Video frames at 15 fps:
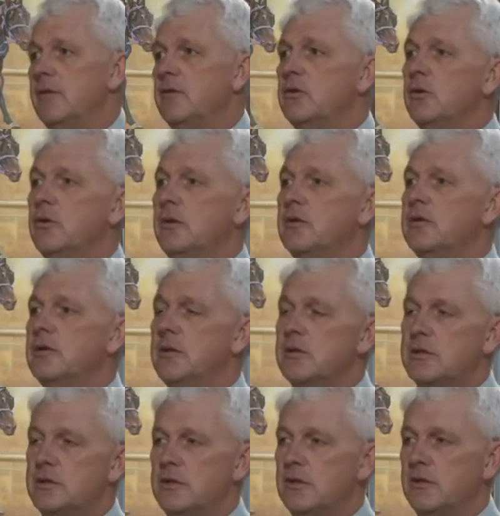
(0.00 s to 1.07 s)
So it's
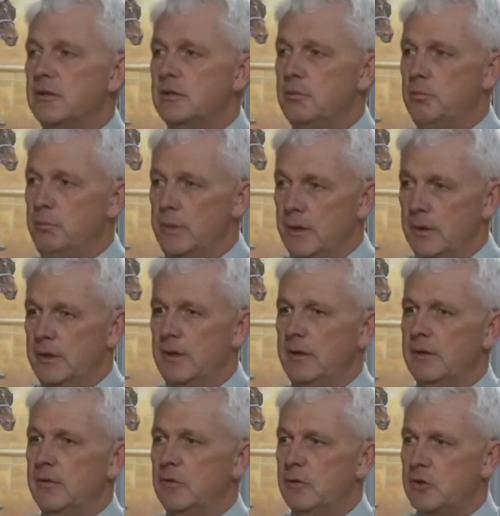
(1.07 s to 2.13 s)
still
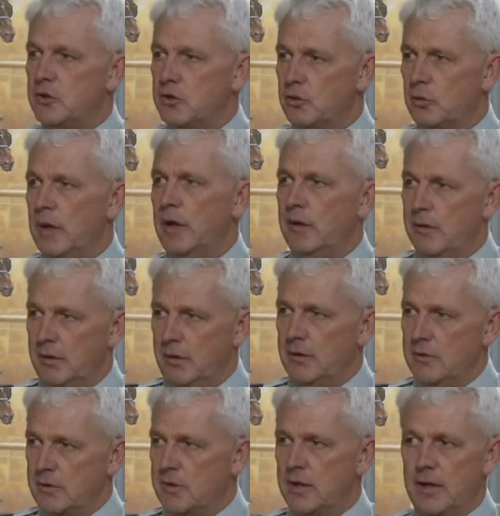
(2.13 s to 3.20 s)
building the strength
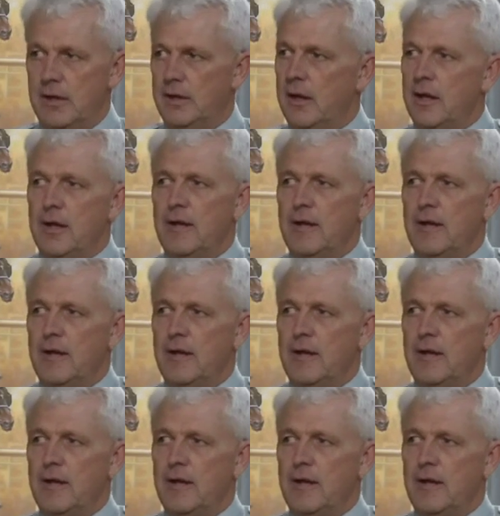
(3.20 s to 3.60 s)
inside.